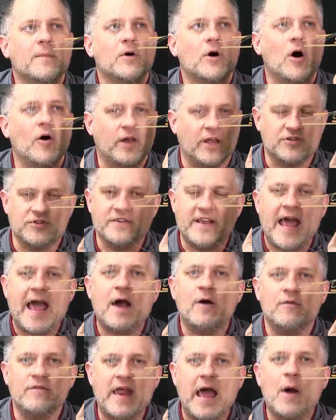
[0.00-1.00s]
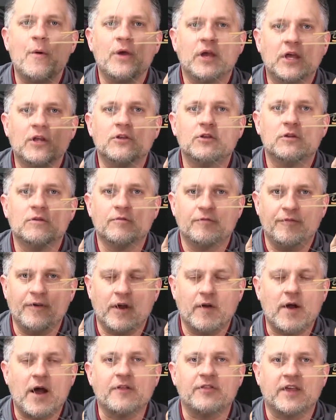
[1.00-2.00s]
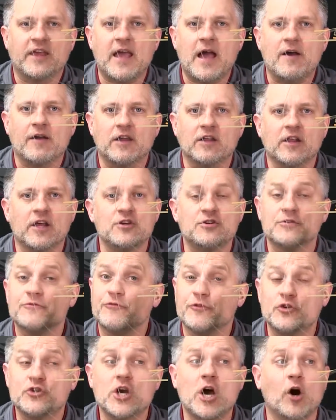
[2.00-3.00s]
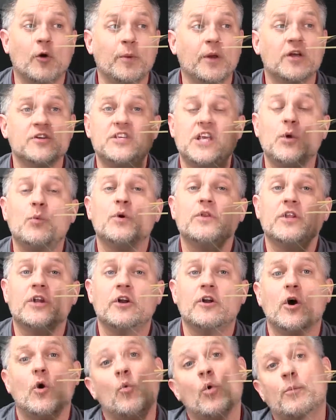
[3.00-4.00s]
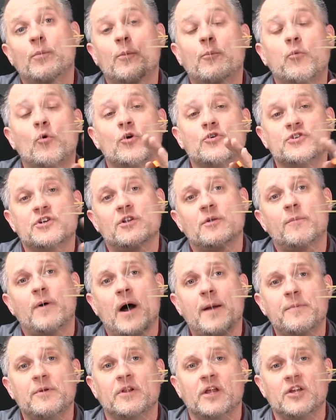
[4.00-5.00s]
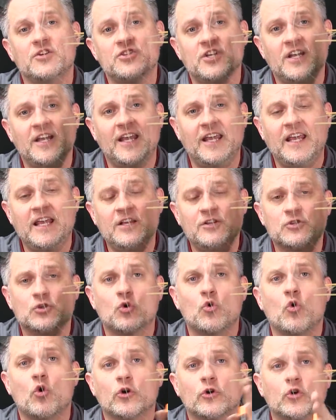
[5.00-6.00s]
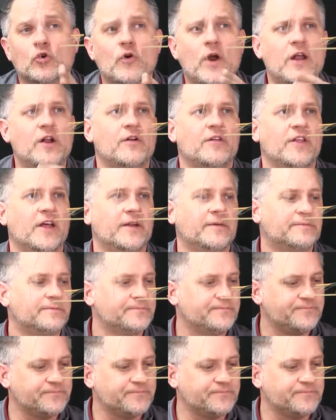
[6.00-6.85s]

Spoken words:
Okay, so now we could figure out the calculation for Joe because he wanted to know what proportion of the population he scored greater than.